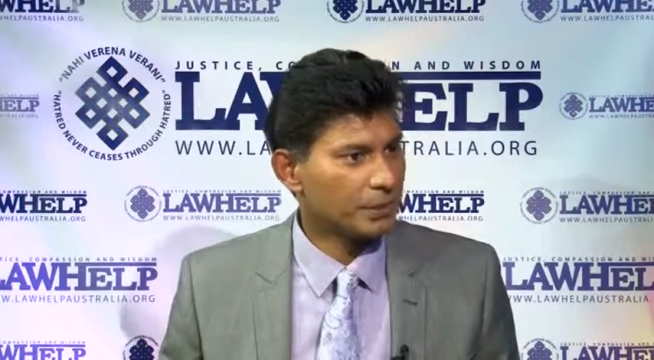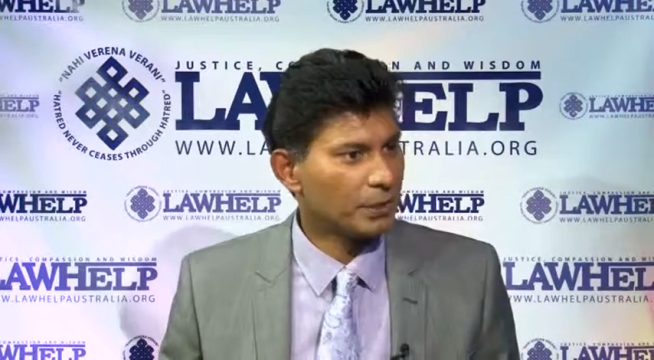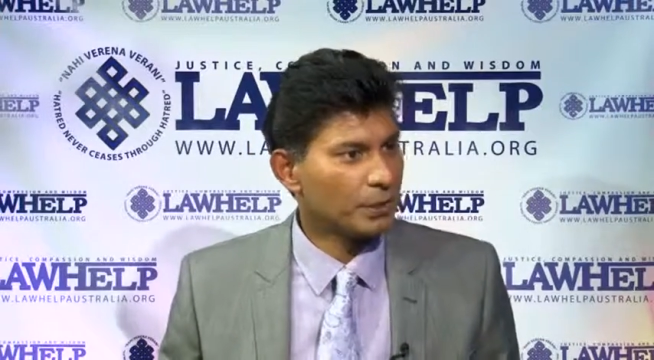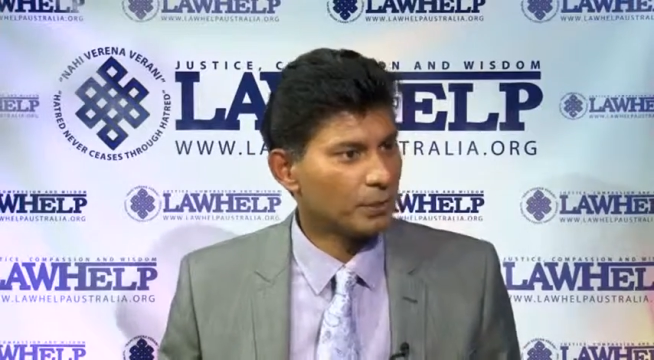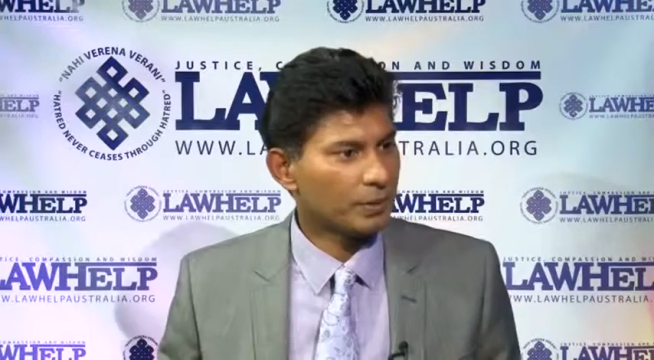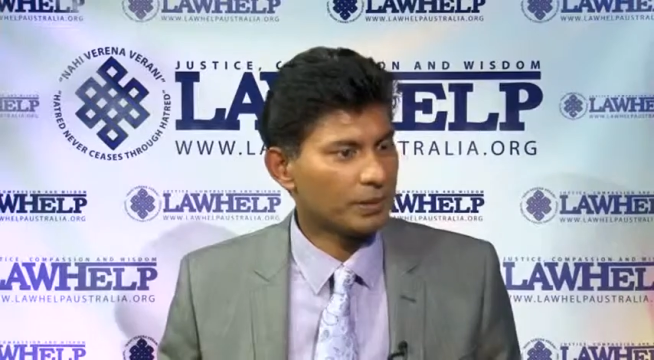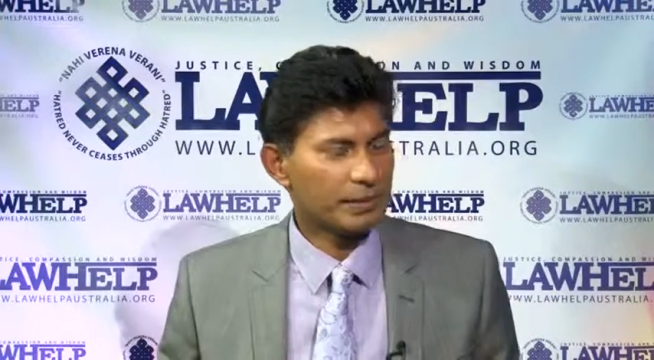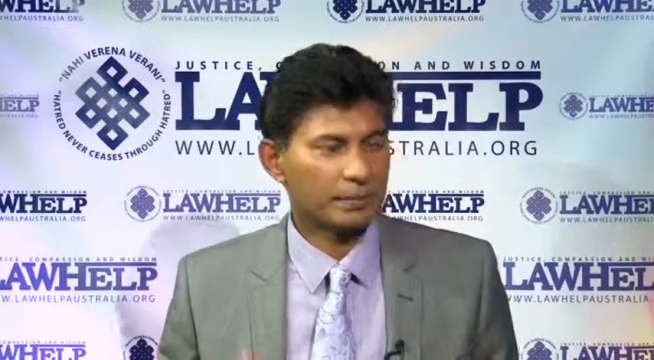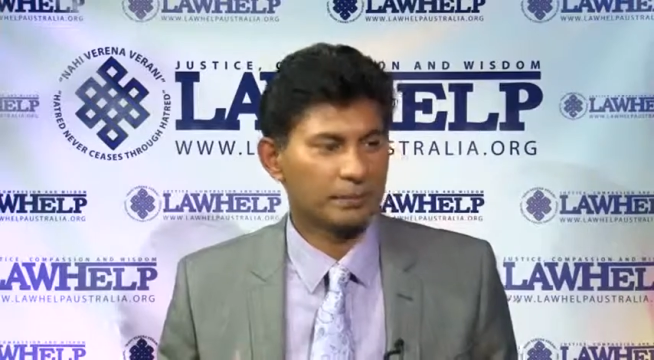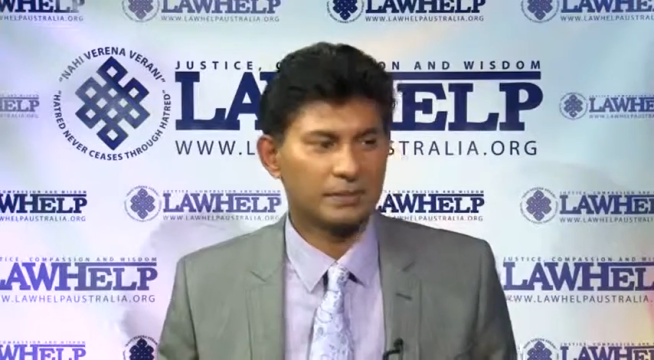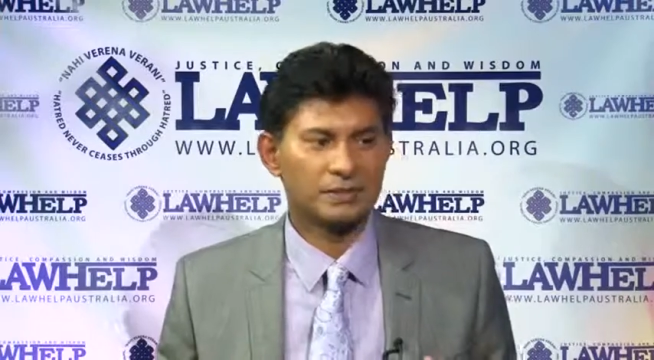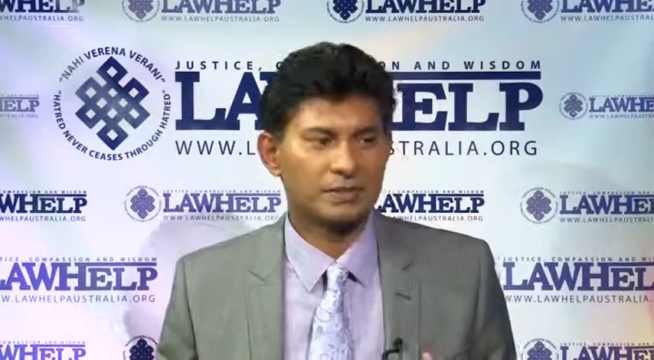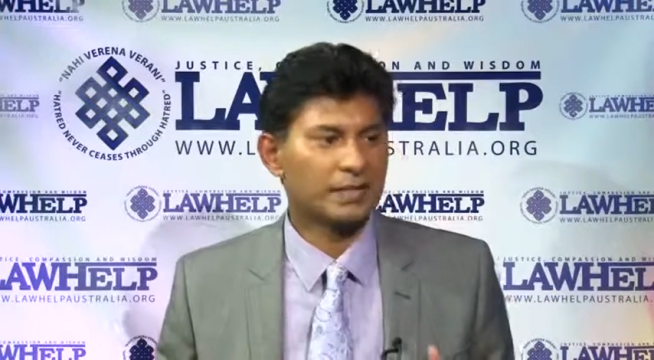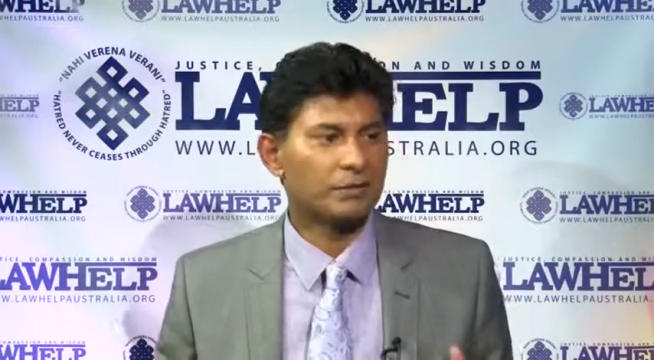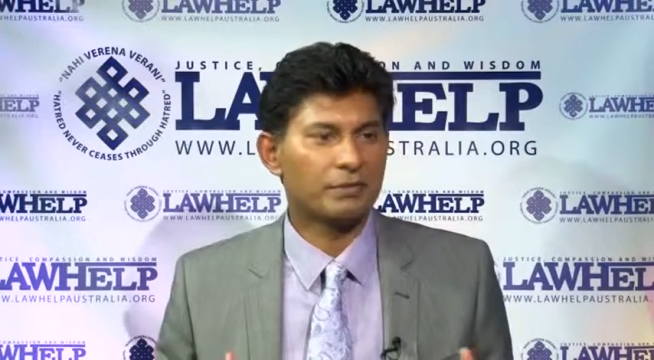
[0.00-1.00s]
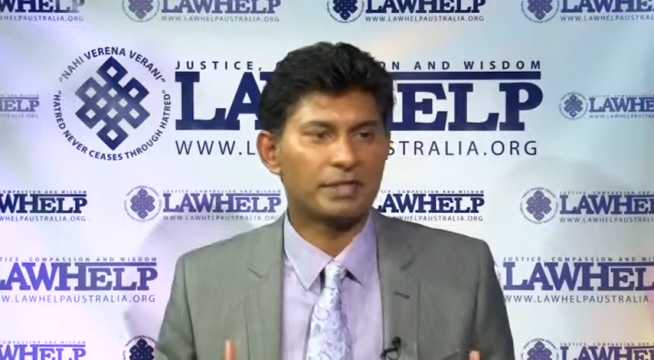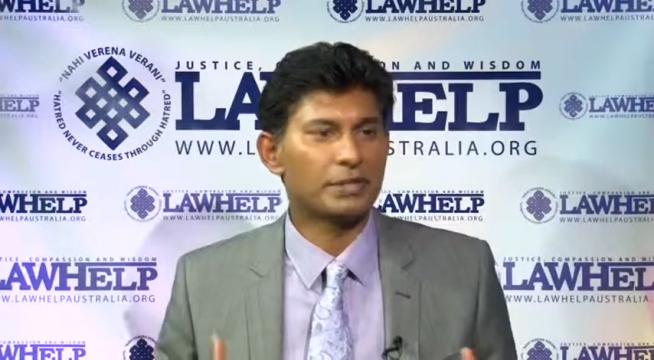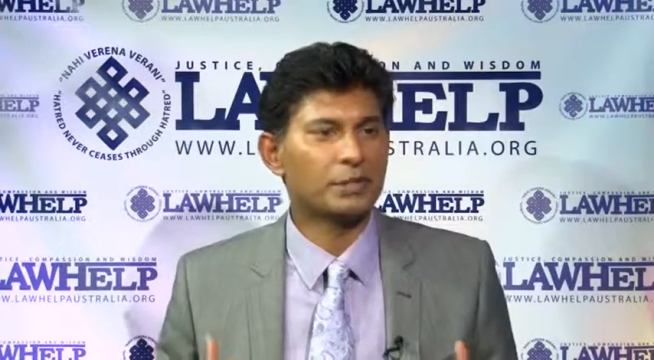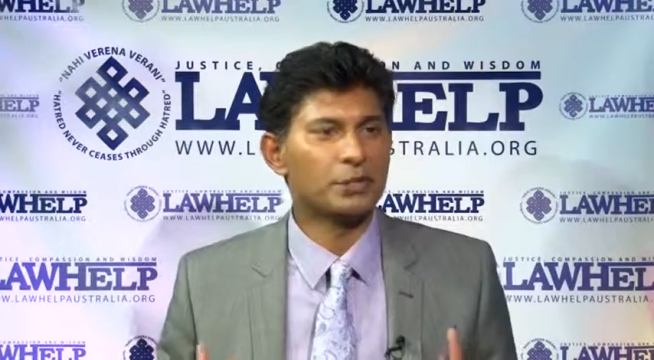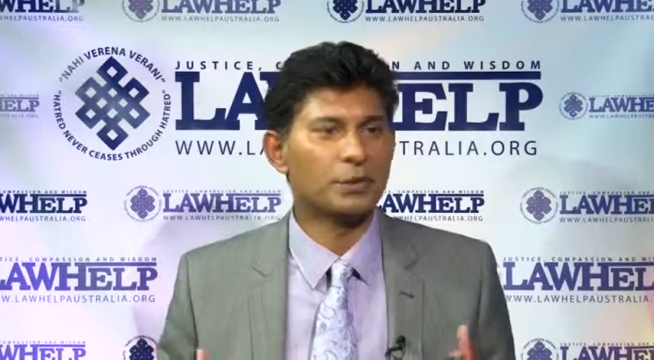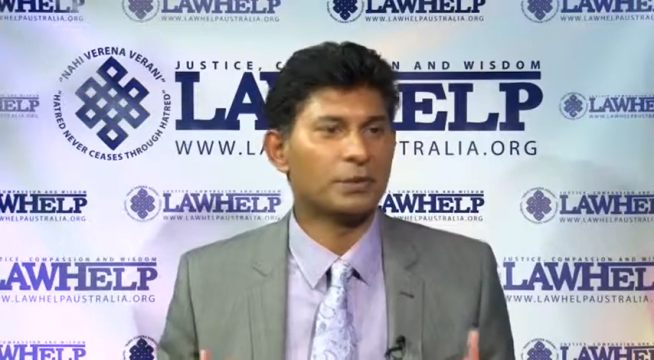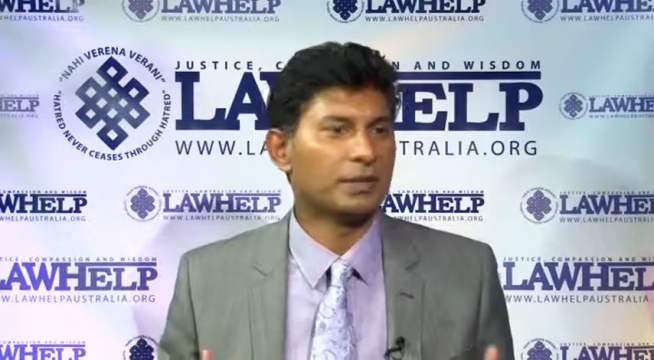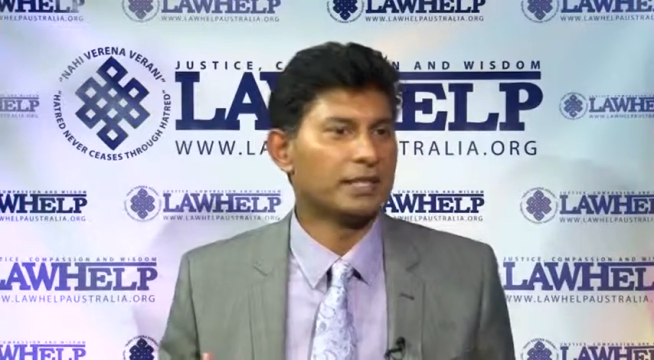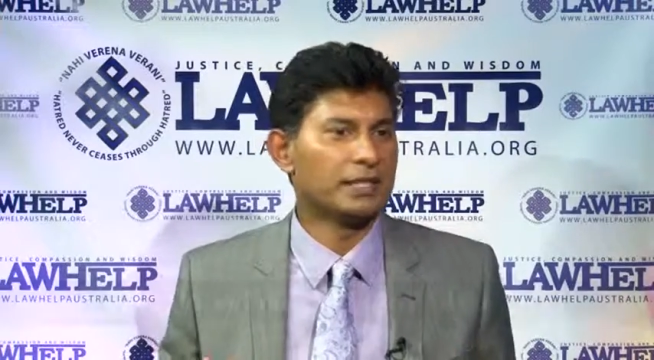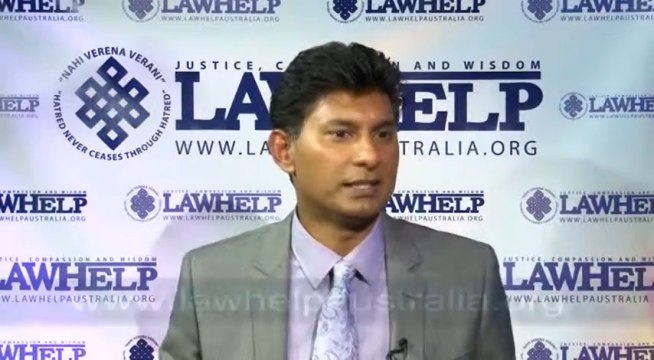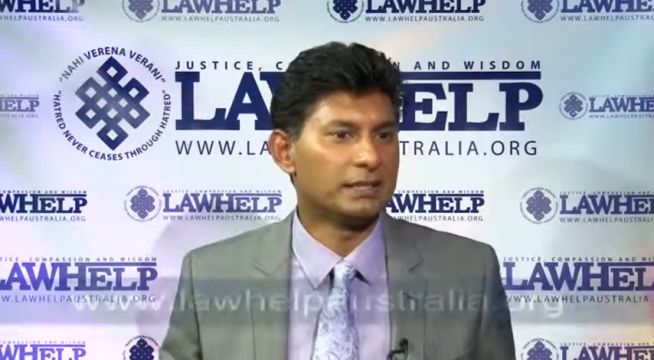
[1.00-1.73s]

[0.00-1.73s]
What happens there? What are your rights?